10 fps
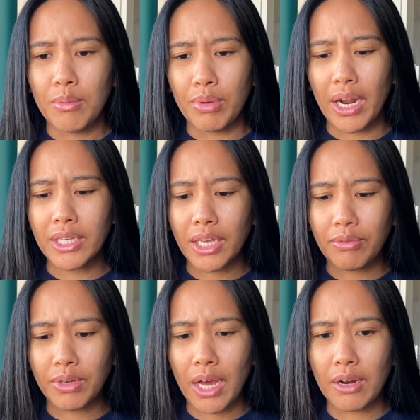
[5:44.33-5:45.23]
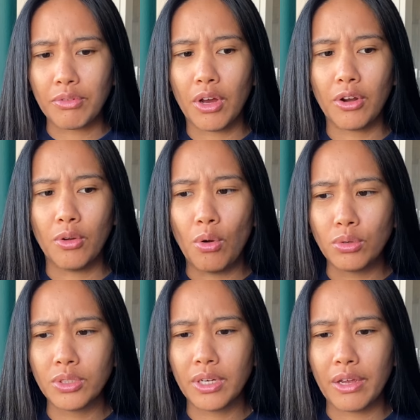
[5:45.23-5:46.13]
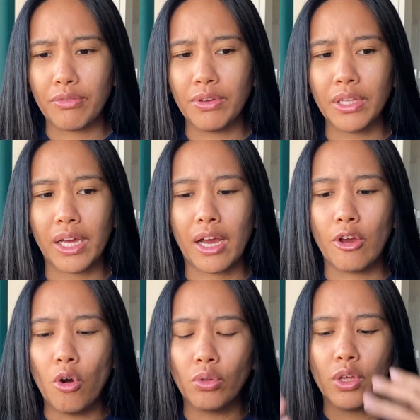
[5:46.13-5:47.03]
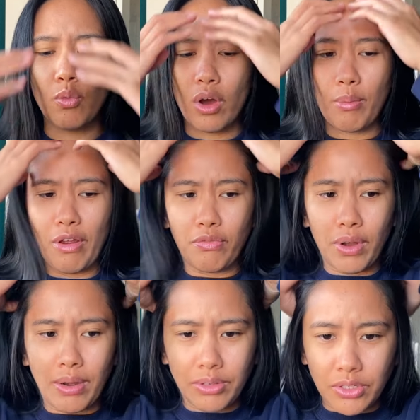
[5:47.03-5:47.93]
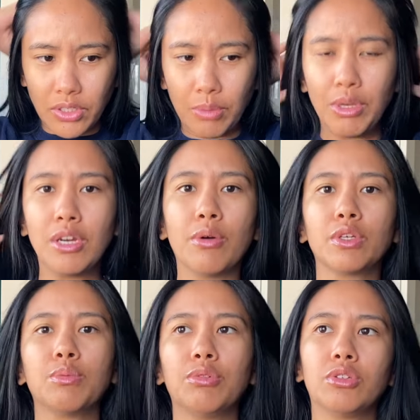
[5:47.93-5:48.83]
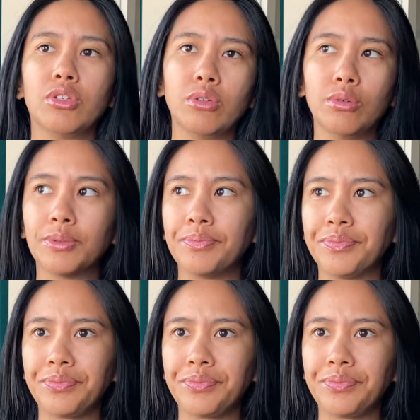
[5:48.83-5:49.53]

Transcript: But as I've kind of gotten older, I feel like I only want my fragrances to be noticeable to